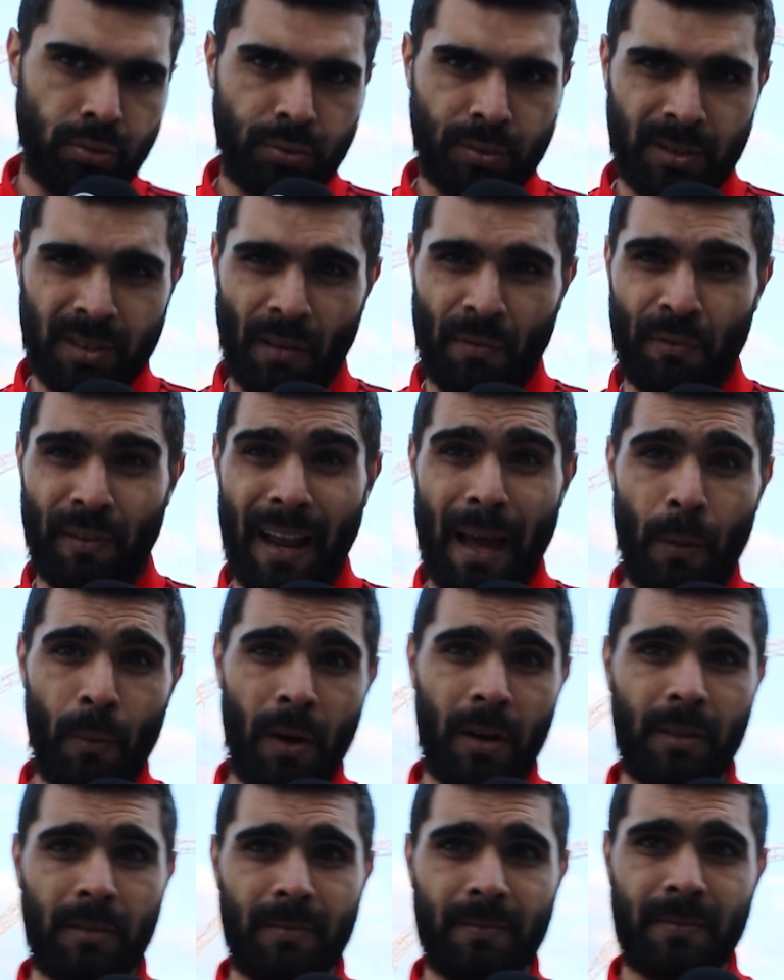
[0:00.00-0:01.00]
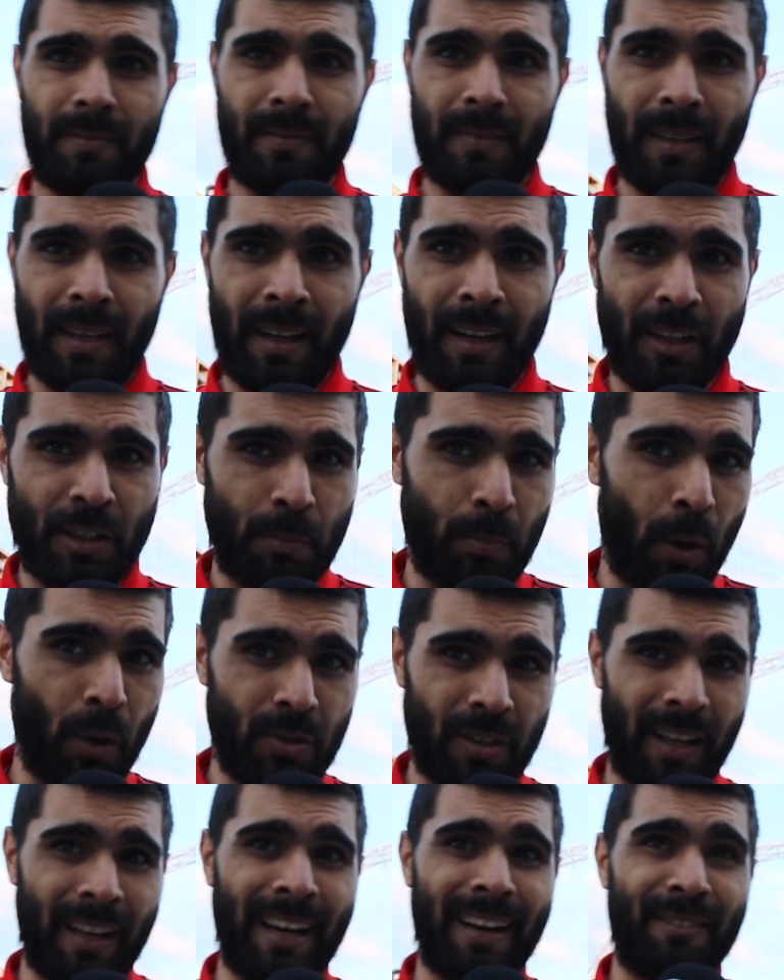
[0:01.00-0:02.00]
it's a flat one. And I
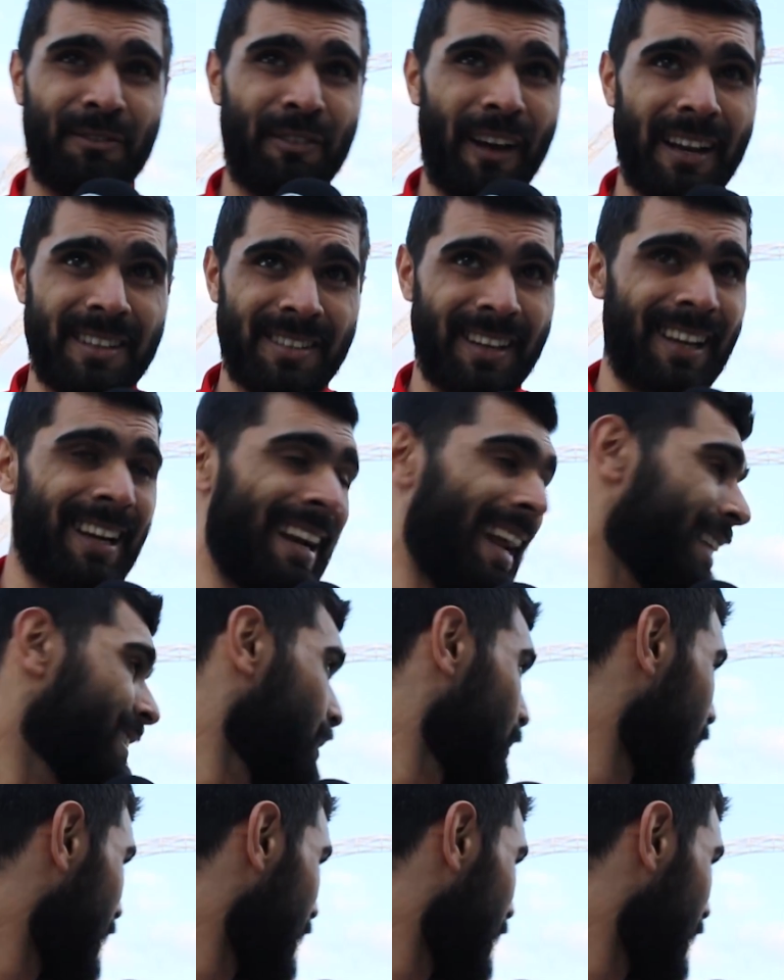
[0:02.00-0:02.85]
suppose the fans are glad they